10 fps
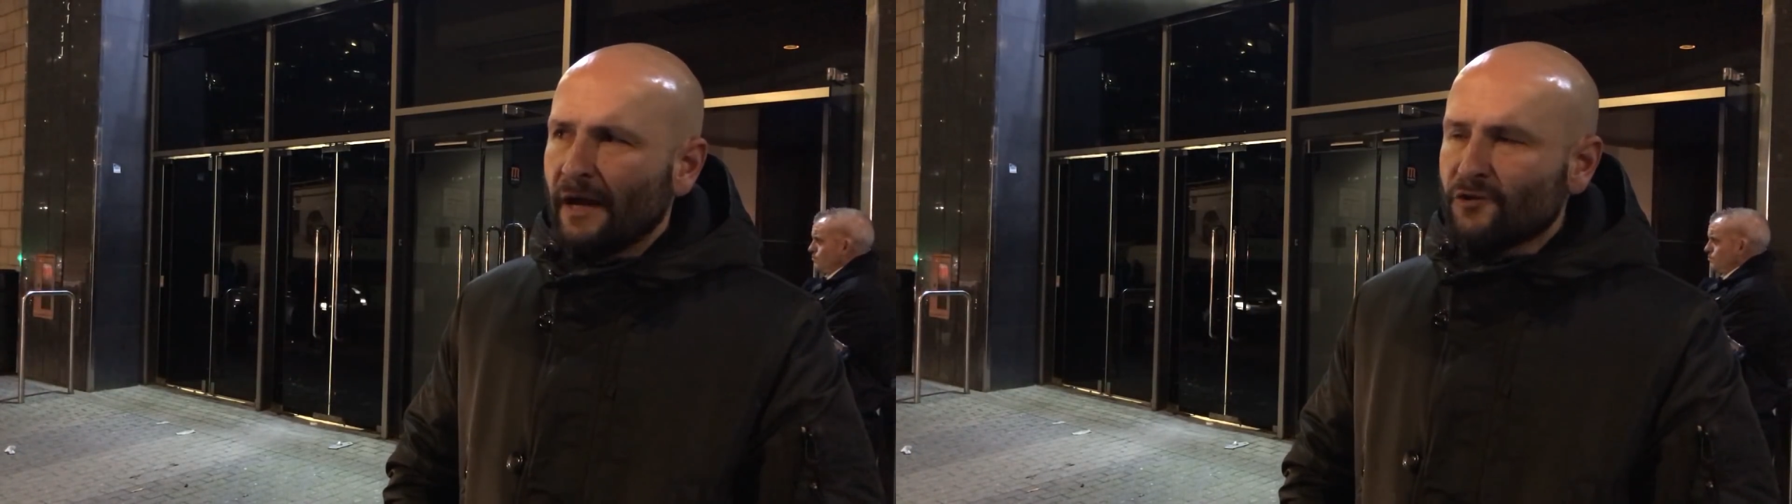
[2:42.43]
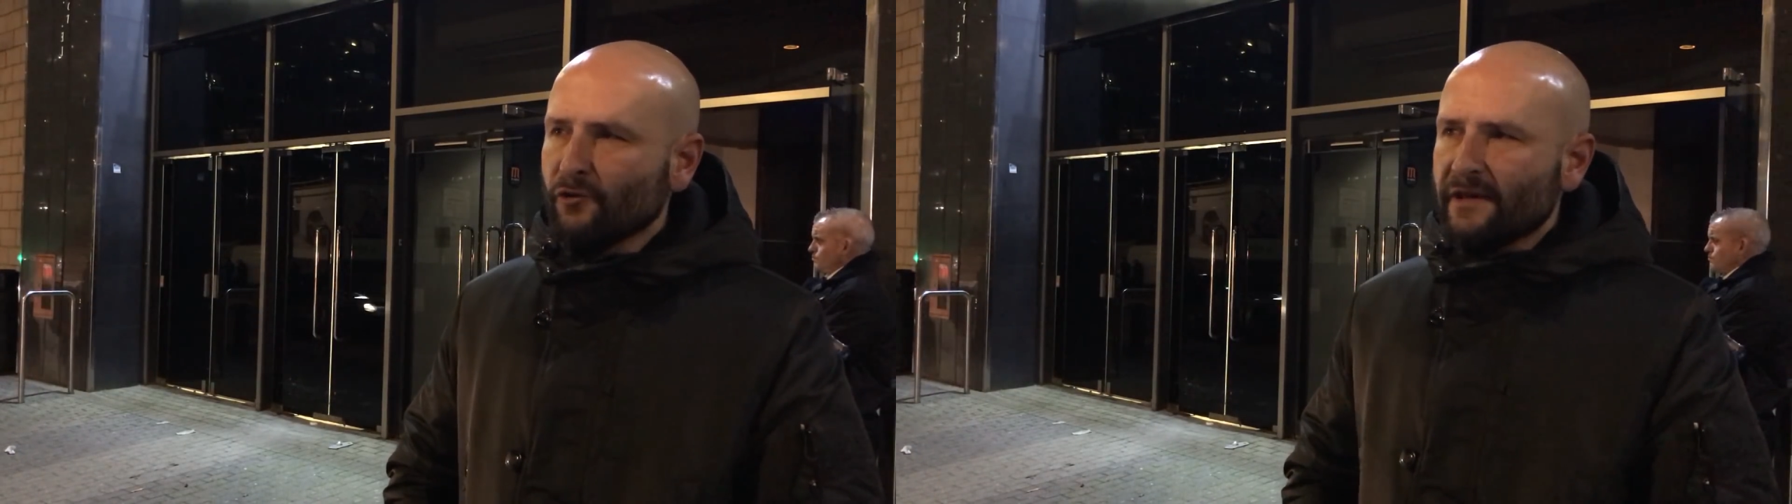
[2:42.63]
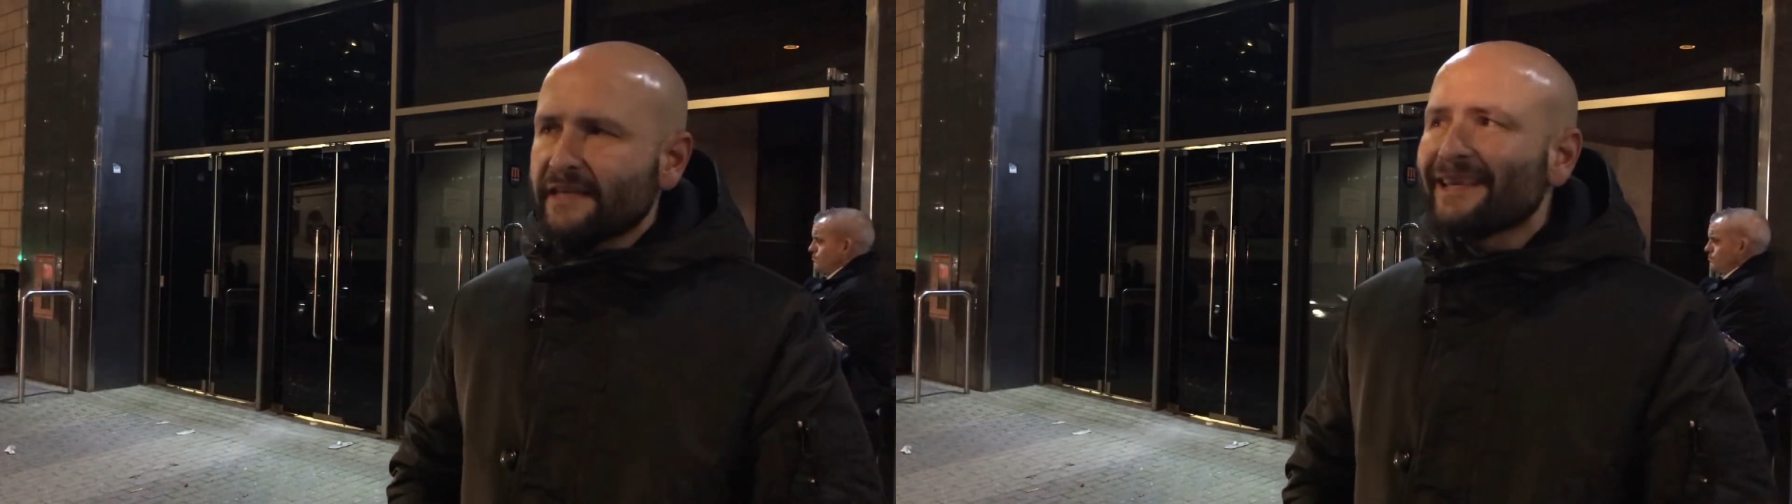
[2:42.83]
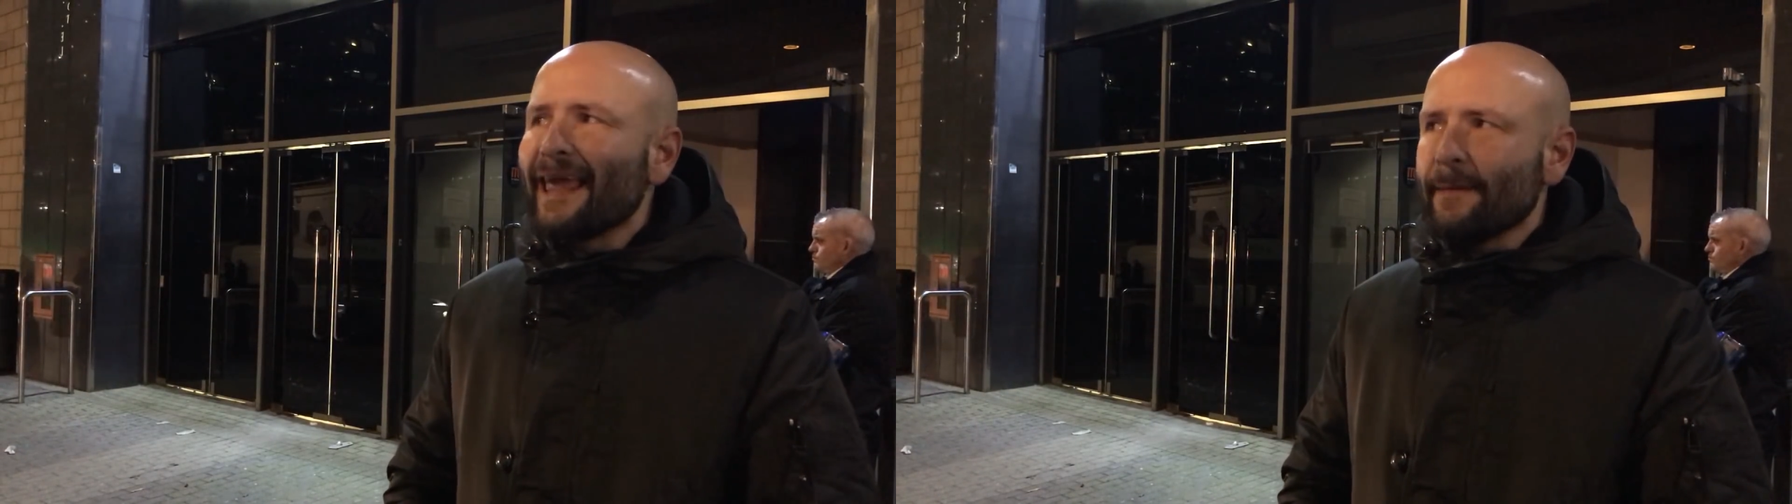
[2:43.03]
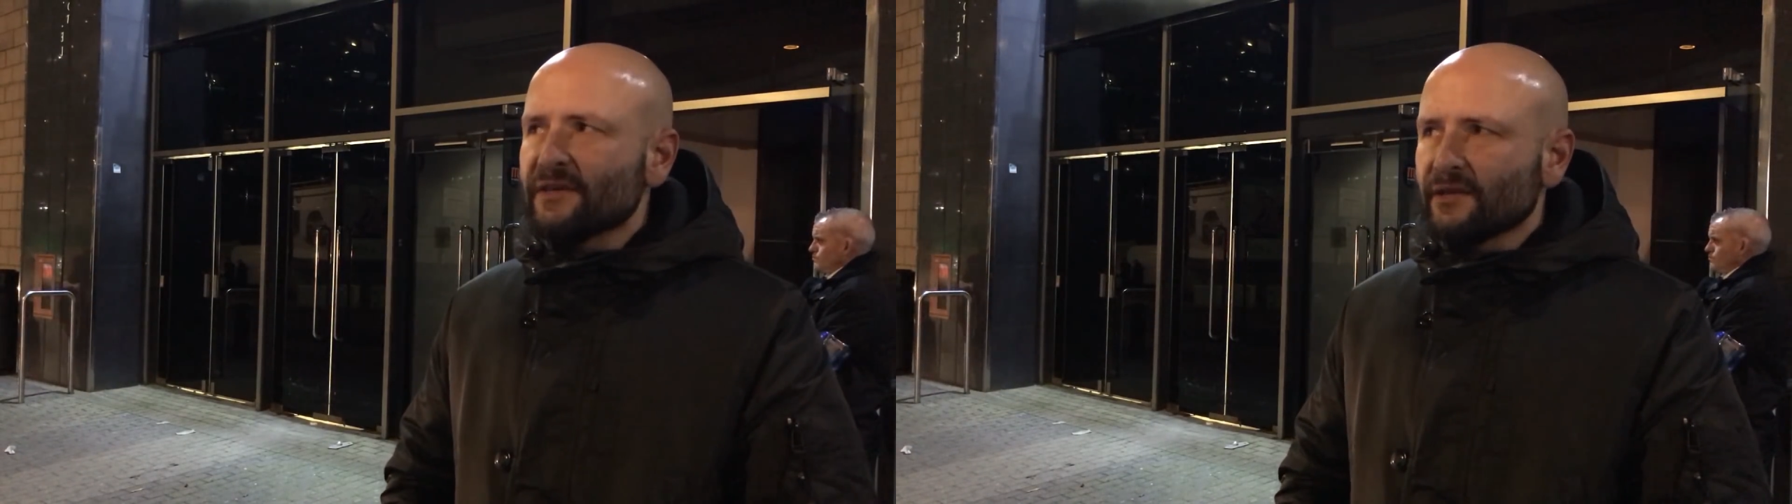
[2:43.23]
I don't think this
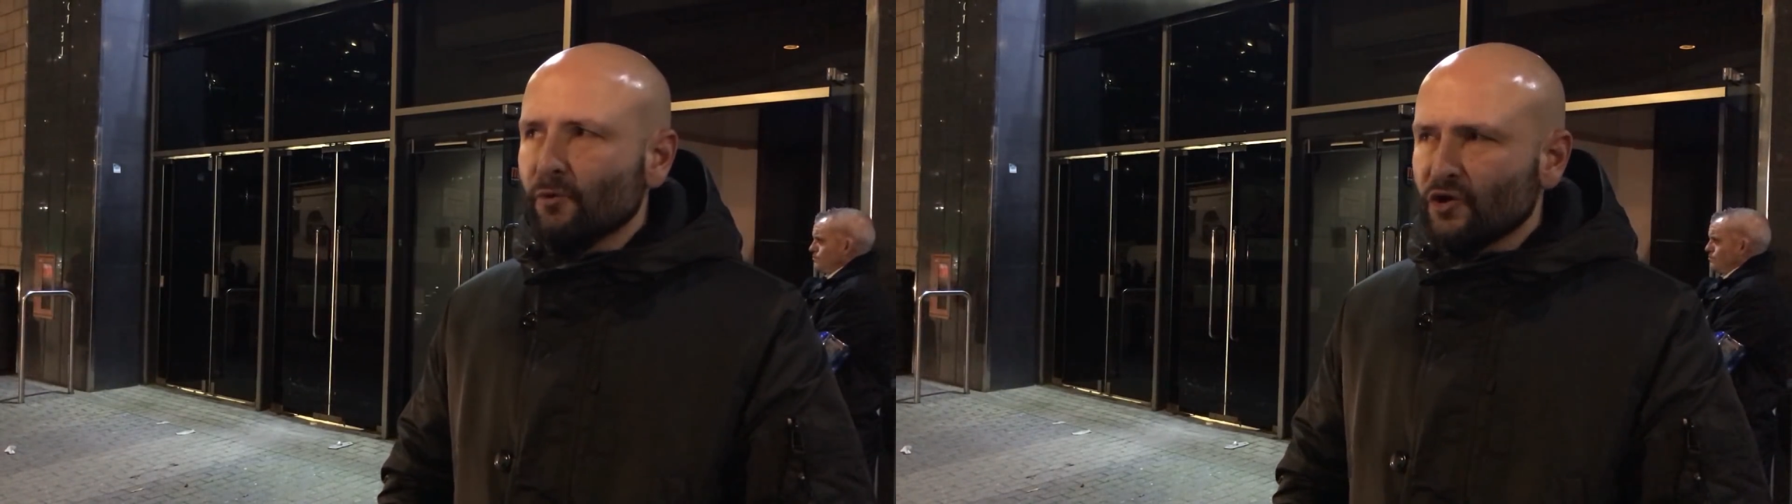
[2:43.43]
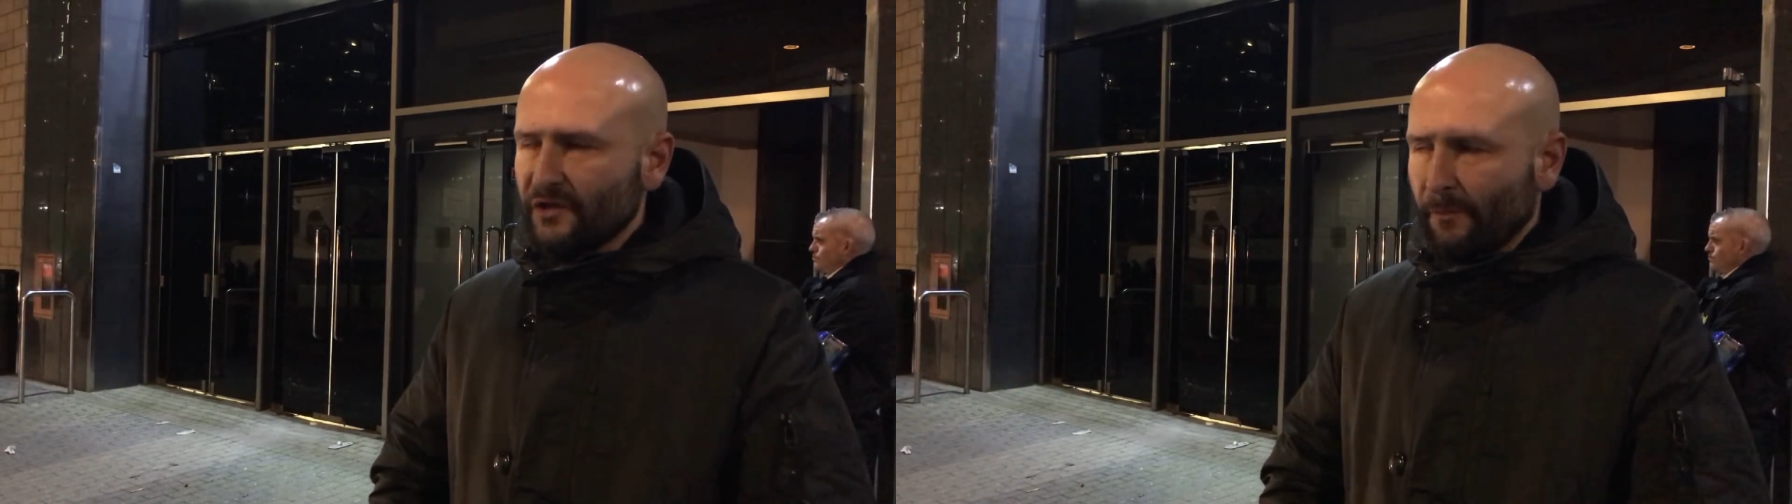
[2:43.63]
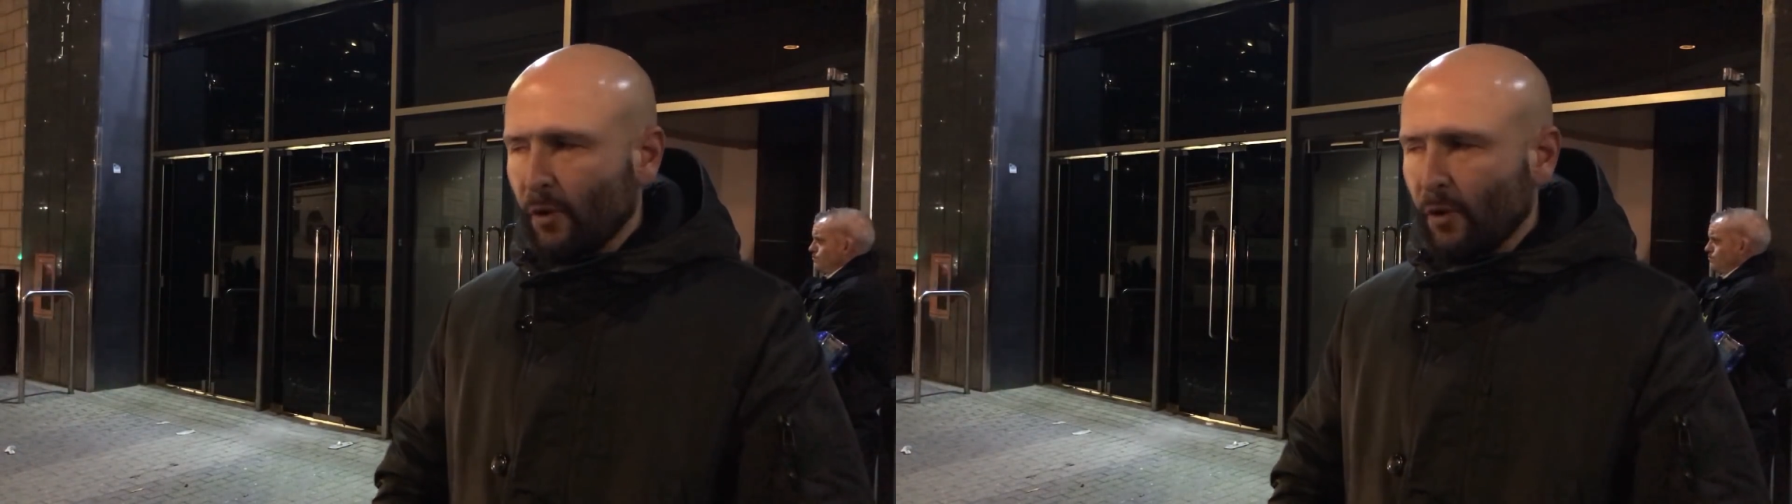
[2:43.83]
game is the most